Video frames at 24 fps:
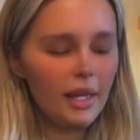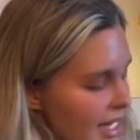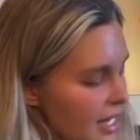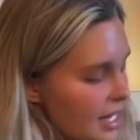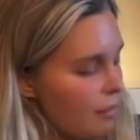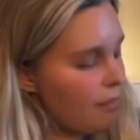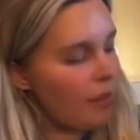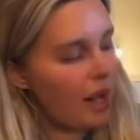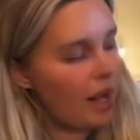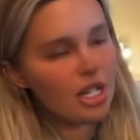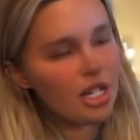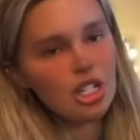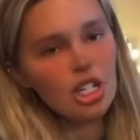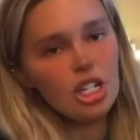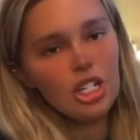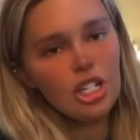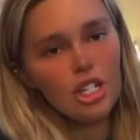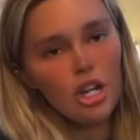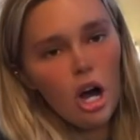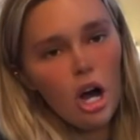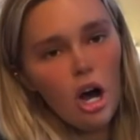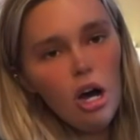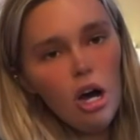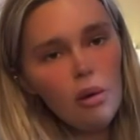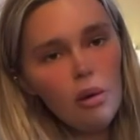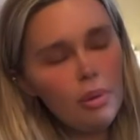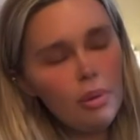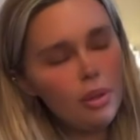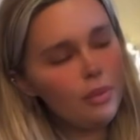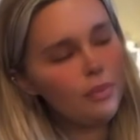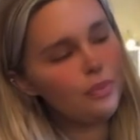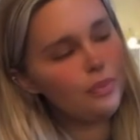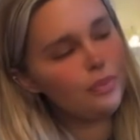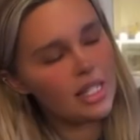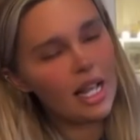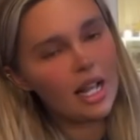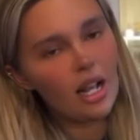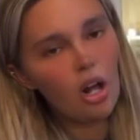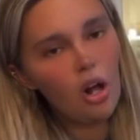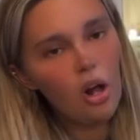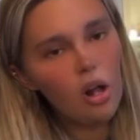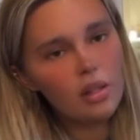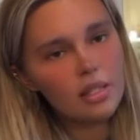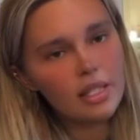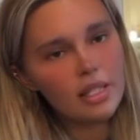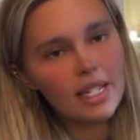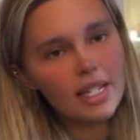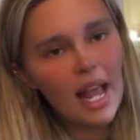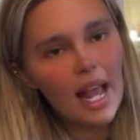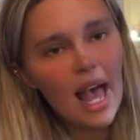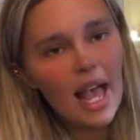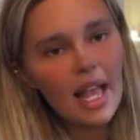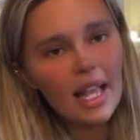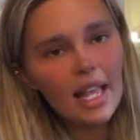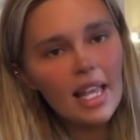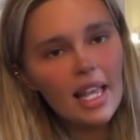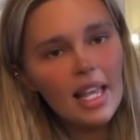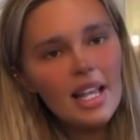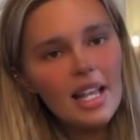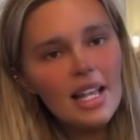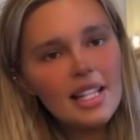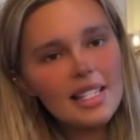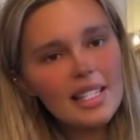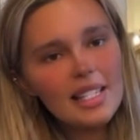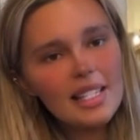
Has a matching top, which is like a halter neck.